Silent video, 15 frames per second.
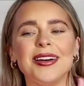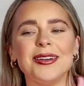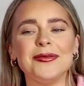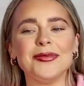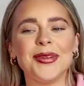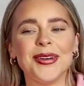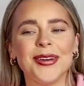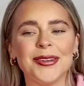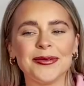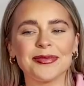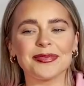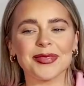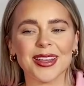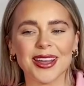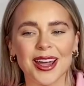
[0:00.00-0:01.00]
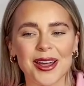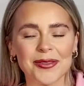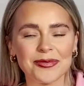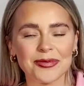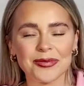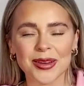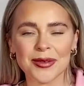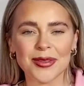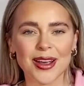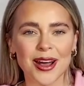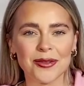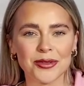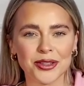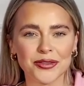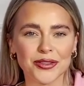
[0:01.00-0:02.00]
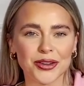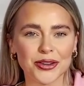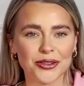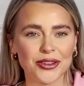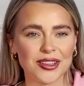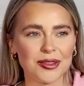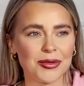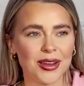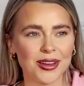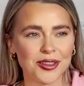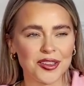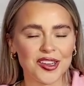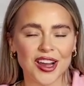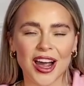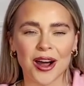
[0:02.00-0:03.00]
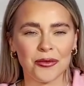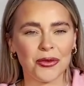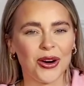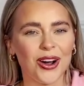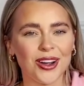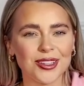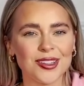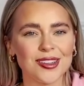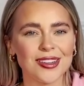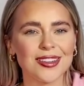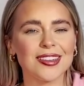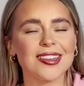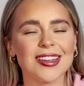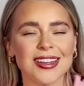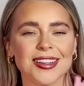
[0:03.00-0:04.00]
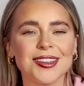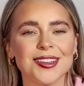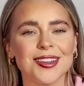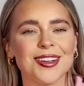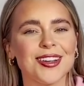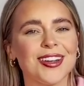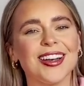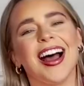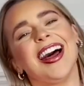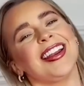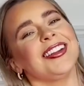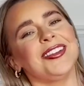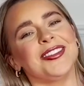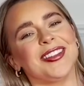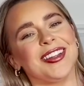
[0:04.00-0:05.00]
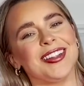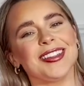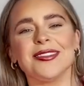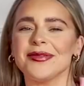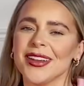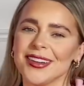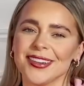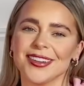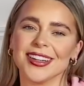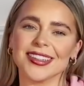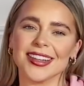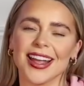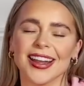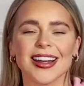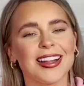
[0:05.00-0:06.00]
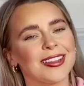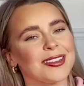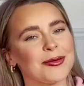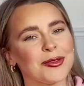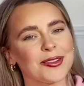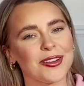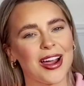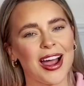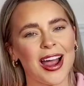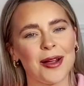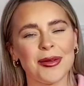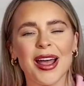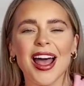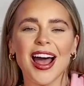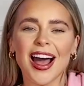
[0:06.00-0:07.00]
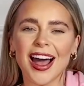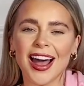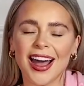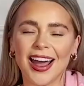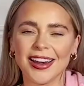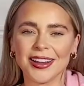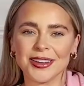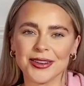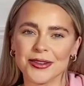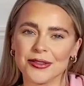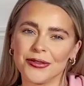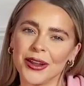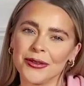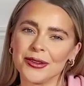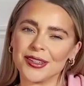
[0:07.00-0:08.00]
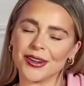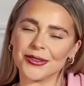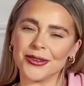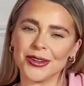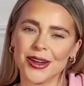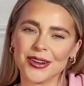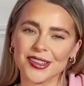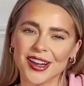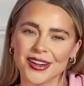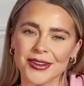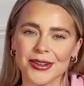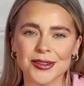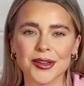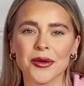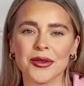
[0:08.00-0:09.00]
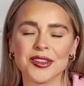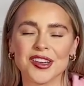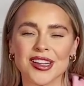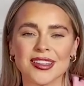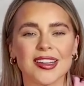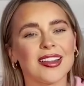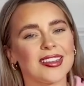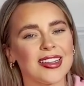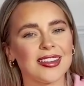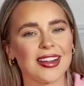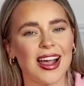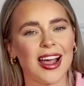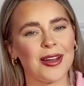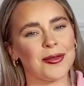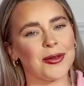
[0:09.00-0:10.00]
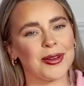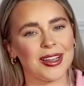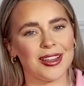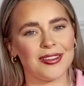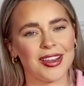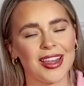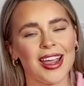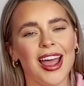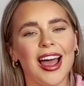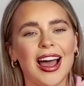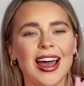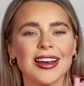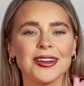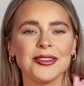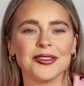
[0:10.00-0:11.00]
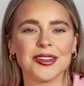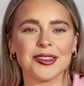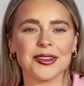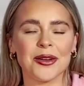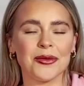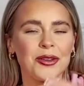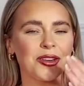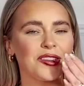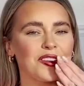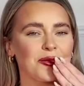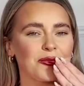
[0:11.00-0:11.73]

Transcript: But yeah, BBL motherfucking Drizzy bitch. And what? See you soon. And I love yous. Make sure you like and subscribe and use follow us on all our channels, which is Tea Time with Livvy. And I love you so much.